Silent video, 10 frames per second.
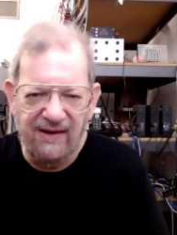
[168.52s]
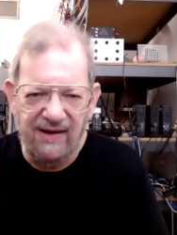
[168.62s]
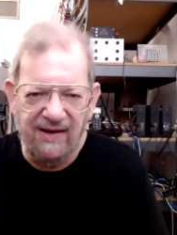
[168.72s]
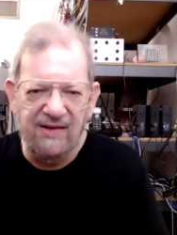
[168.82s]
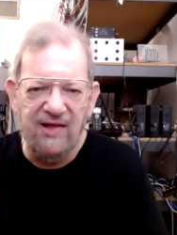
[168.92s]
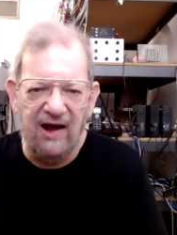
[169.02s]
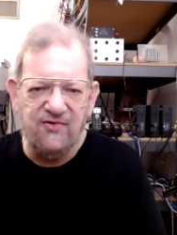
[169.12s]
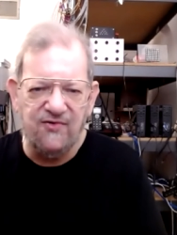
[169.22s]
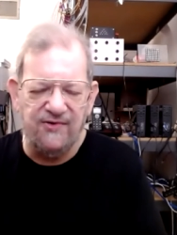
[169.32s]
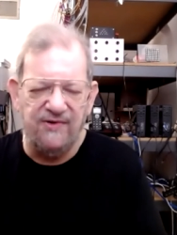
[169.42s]
in
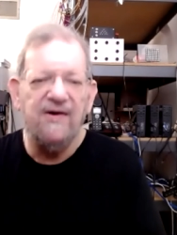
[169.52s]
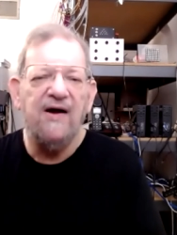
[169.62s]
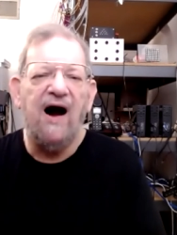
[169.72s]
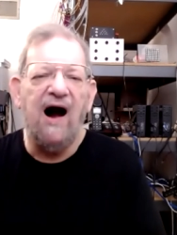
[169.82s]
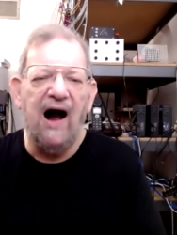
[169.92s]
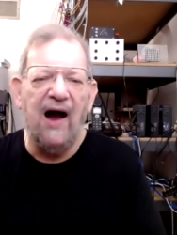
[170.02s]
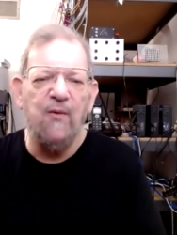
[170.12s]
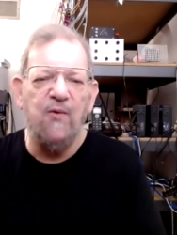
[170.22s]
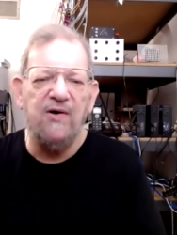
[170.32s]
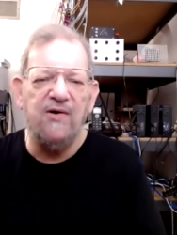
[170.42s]
lecture, I
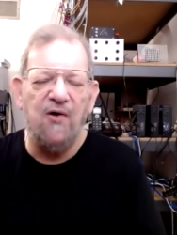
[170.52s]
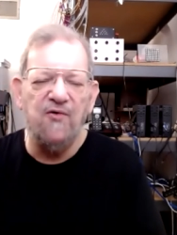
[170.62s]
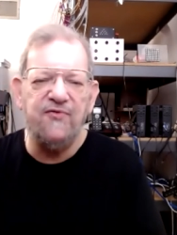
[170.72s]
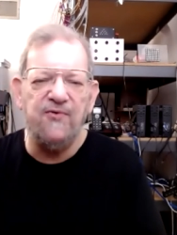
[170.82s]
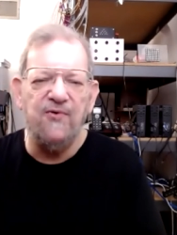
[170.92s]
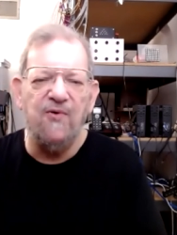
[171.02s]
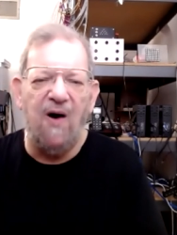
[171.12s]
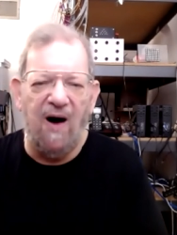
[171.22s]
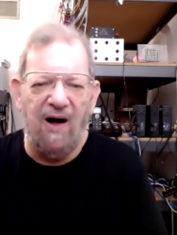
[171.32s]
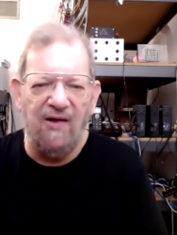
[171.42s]
will go through
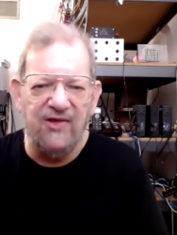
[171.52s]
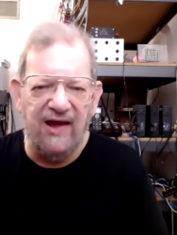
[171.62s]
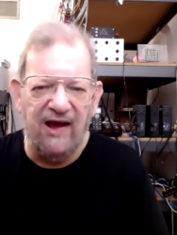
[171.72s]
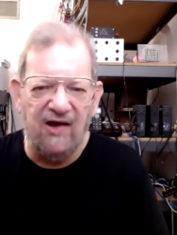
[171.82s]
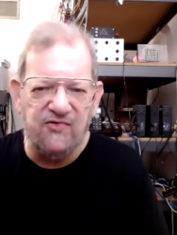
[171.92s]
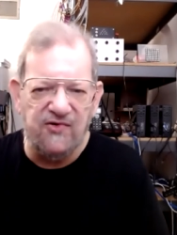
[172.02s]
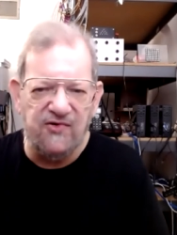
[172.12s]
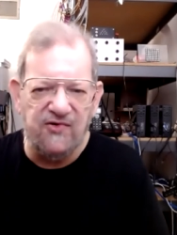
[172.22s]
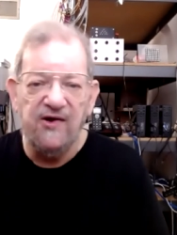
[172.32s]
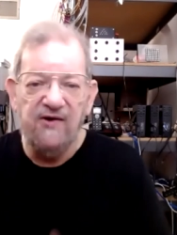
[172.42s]
all the
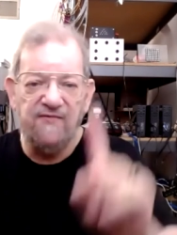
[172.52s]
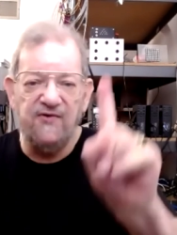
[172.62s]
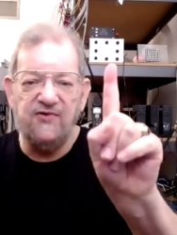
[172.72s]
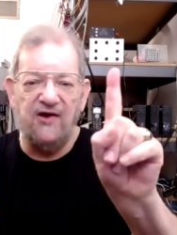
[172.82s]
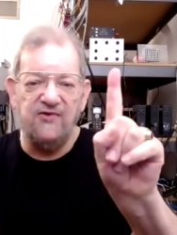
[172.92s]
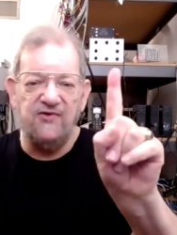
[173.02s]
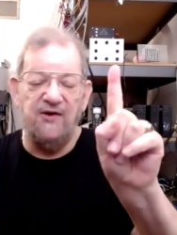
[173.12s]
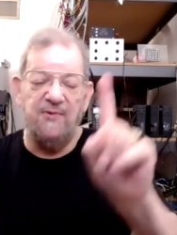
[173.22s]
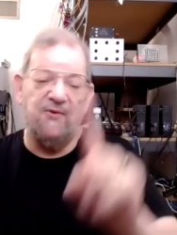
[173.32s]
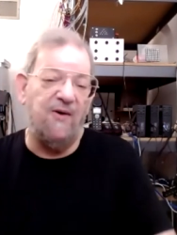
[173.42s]
answers for test
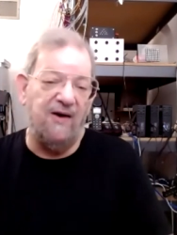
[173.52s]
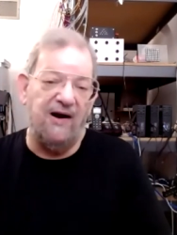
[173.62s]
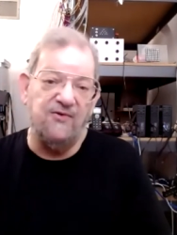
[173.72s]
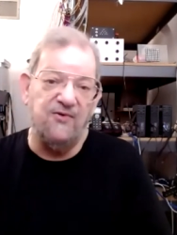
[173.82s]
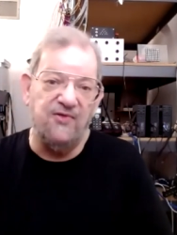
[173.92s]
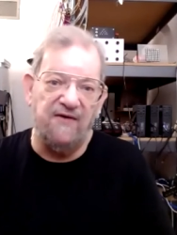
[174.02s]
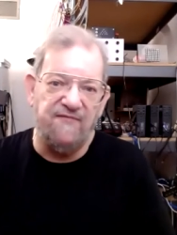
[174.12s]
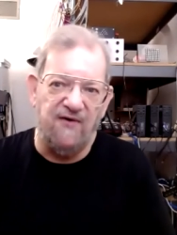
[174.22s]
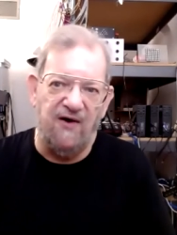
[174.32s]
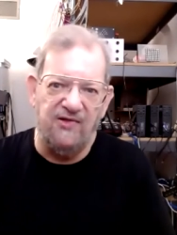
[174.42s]
number one. I do that
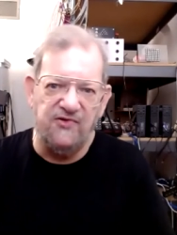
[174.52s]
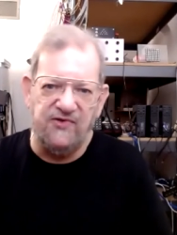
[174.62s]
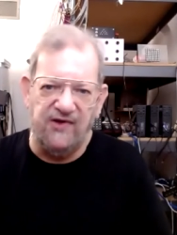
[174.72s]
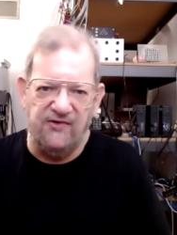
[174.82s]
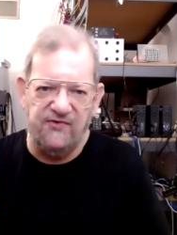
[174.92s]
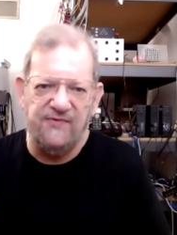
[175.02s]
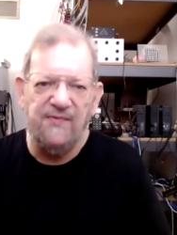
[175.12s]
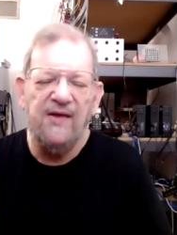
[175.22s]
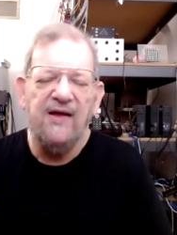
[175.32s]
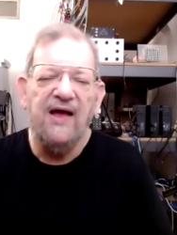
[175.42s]
for all the tests.
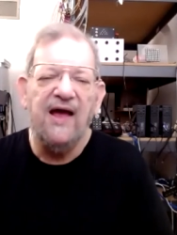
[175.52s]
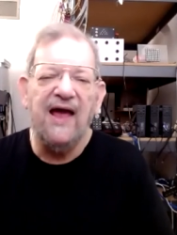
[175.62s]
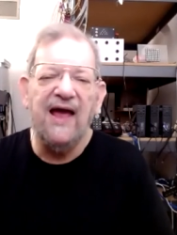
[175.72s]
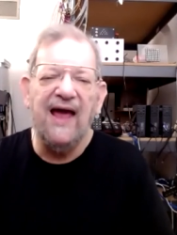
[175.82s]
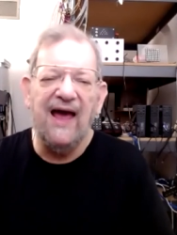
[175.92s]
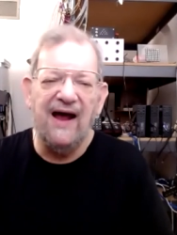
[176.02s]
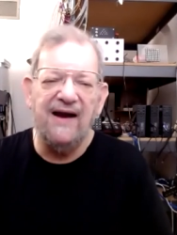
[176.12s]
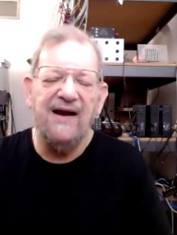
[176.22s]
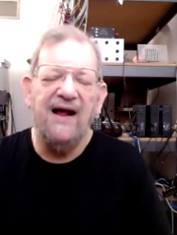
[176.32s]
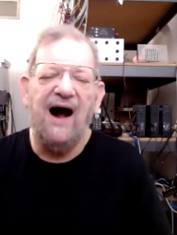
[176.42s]

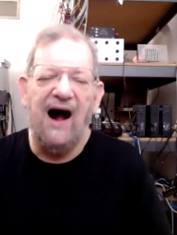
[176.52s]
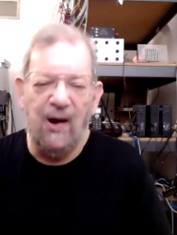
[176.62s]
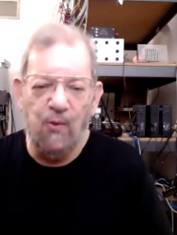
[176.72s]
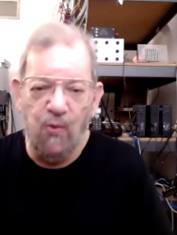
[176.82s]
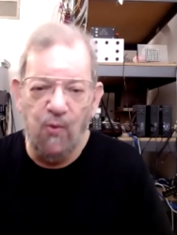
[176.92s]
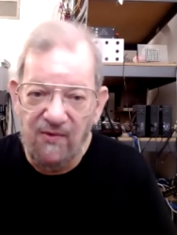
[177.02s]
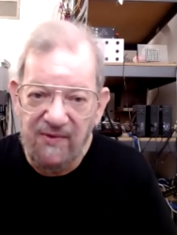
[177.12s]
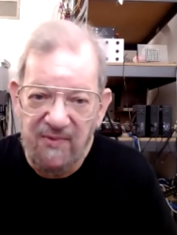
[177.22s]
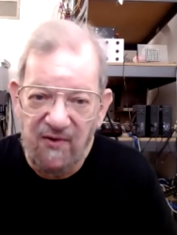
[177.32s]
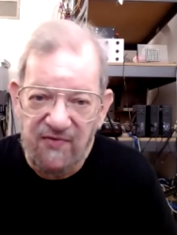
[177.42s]
And I will
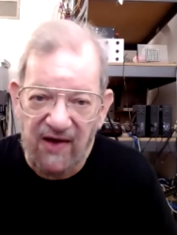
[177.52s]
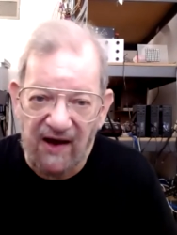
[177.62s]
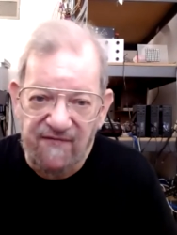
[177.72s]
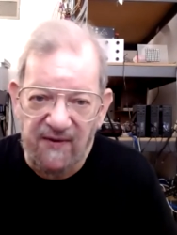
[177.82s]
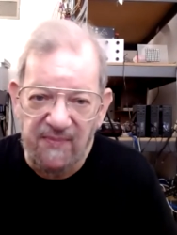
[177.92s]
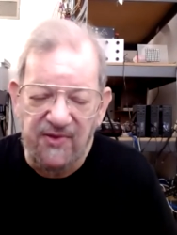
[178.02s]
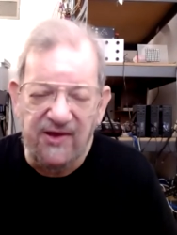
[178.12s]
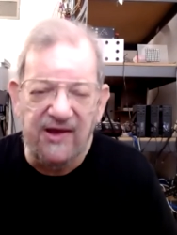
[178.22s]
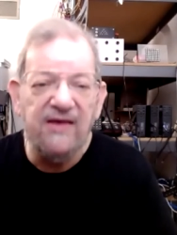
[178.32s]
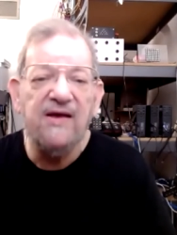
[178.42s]
remove that from
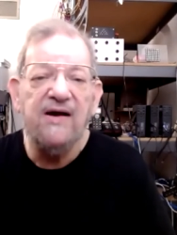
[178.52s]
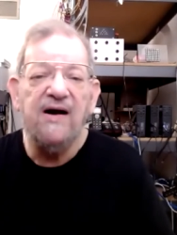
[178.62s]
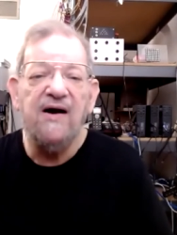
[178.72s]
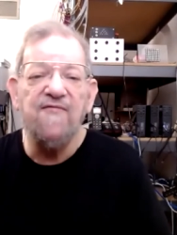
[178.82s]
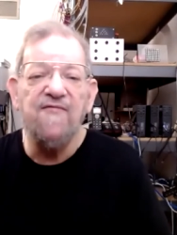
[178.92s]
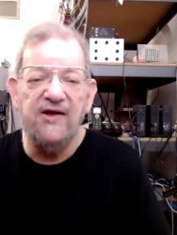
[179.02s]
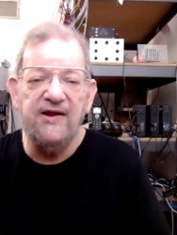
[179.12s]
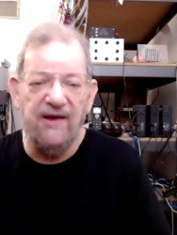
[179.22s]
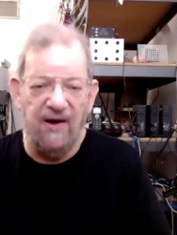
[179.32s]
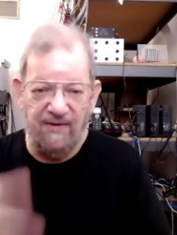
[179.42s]
the
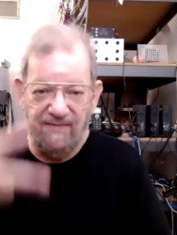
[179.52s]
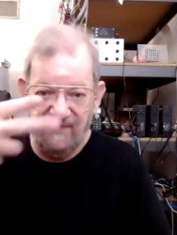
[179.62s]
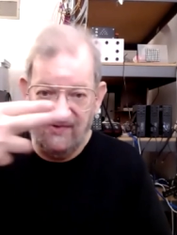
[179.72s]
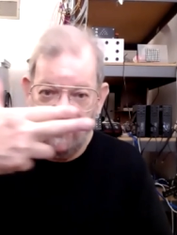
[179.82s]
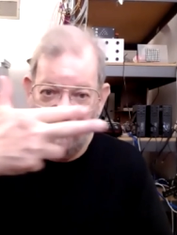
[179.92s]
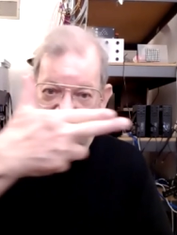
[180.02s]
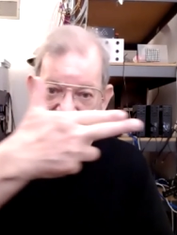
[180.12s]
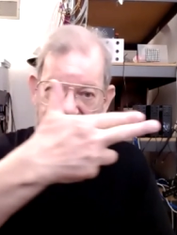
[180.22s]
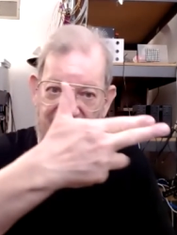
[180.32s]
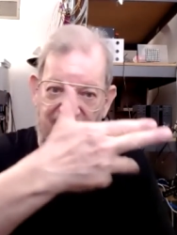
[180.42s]
video, cut it
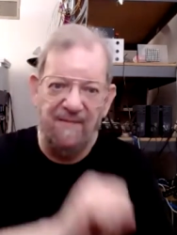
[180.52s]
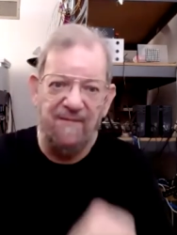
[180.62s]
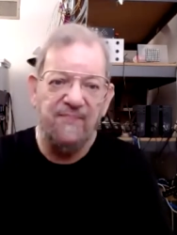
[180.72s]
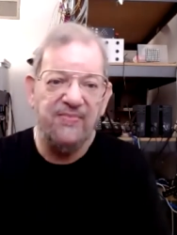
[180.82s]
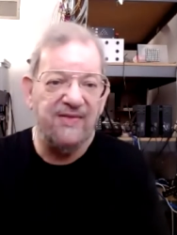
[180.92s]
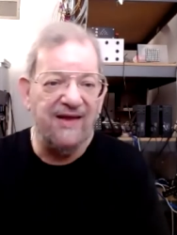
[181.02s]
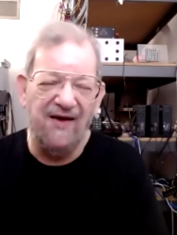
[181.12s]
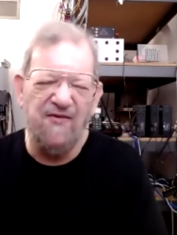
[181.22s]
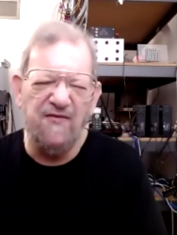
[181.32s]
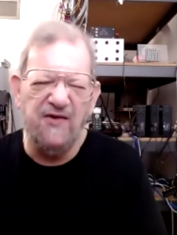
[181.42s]
out. I
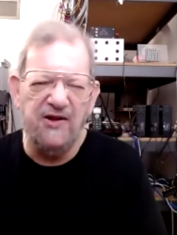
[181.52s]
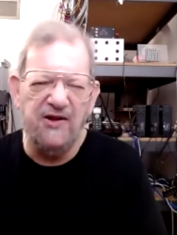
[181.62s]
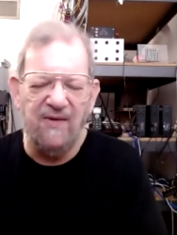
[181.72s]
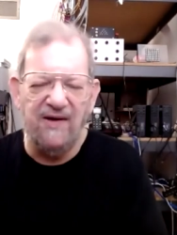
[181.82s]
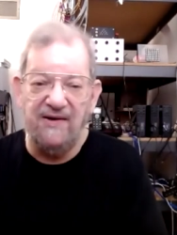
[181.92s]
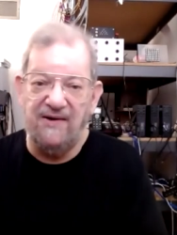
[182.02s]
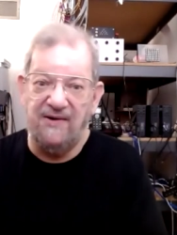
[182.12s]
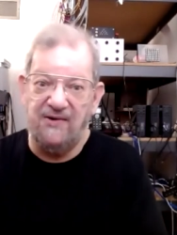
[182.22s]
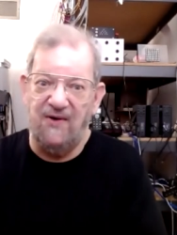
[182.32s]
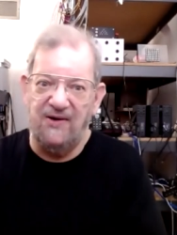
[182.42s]
have a video
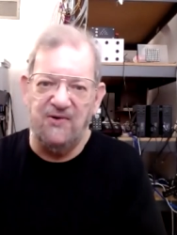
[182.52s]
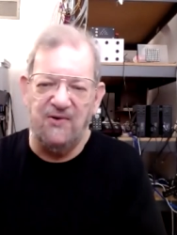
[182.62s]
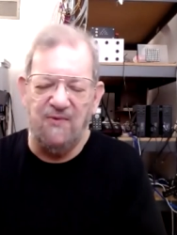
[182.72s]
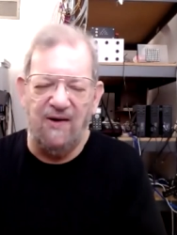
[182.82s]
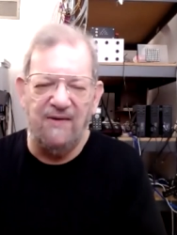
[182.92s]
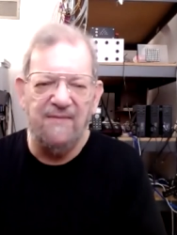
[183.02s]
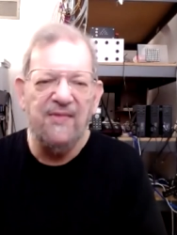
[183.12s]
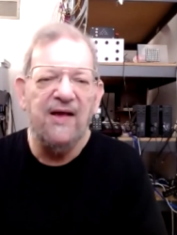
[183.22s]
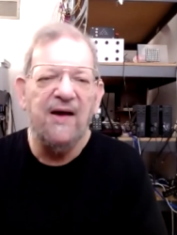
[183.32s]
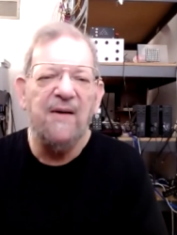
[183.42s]
editor, quite good one.
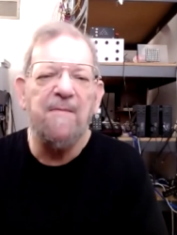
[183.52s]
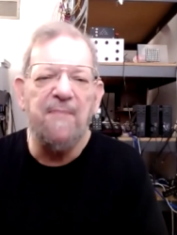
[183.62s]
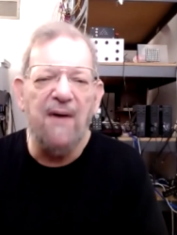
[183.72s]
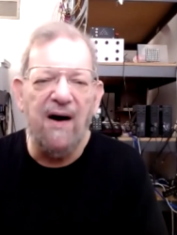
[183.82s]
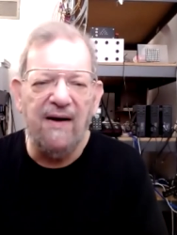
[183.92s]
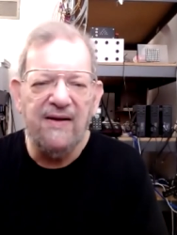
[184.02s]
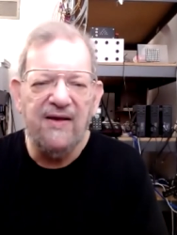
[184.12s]
But